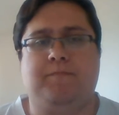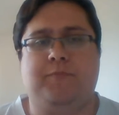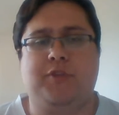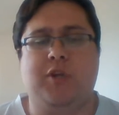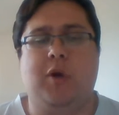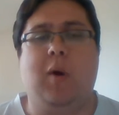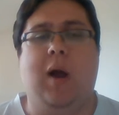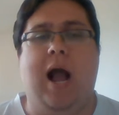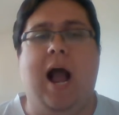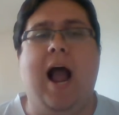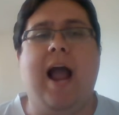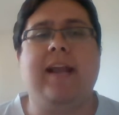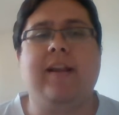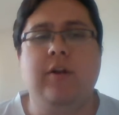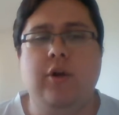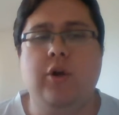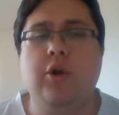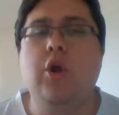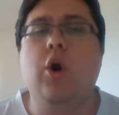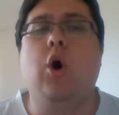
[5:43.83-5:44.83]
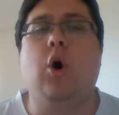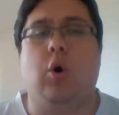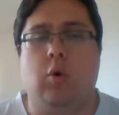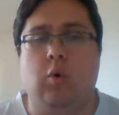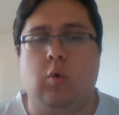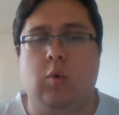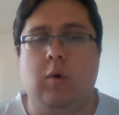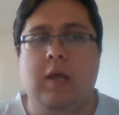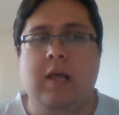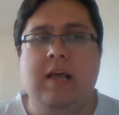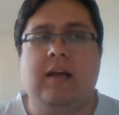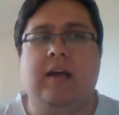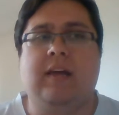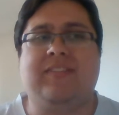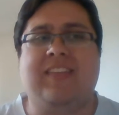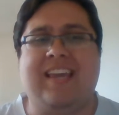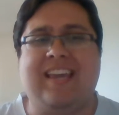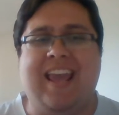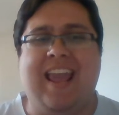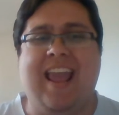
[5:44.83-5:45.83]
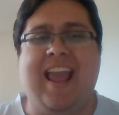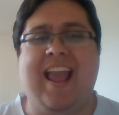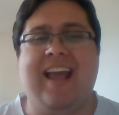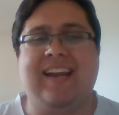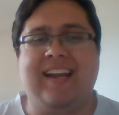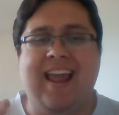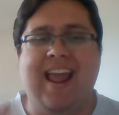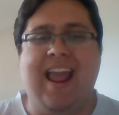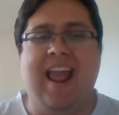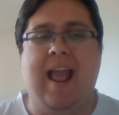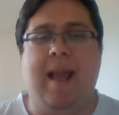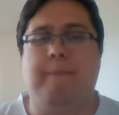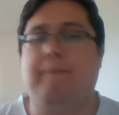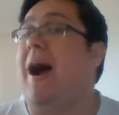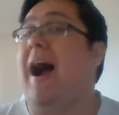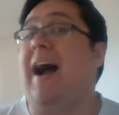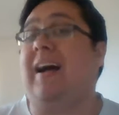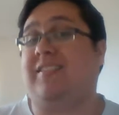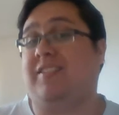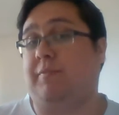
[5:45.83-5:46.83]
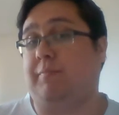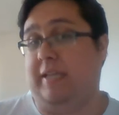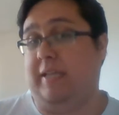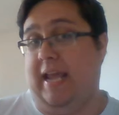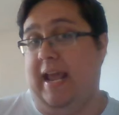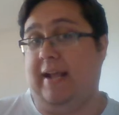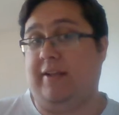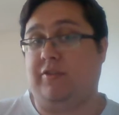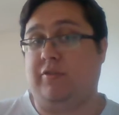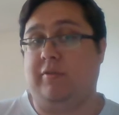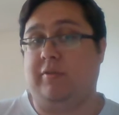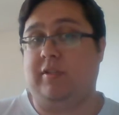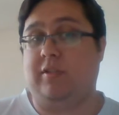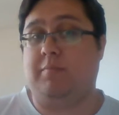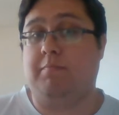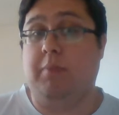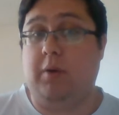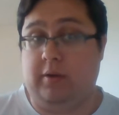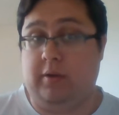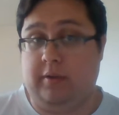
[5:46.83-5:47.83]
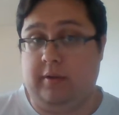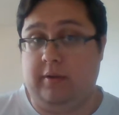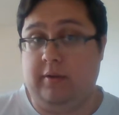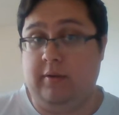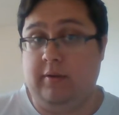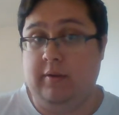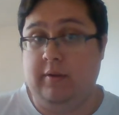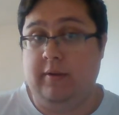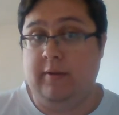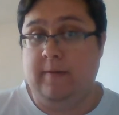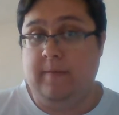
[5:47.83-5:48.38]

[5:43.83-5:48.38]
So I know that they can't possibly answer this burden,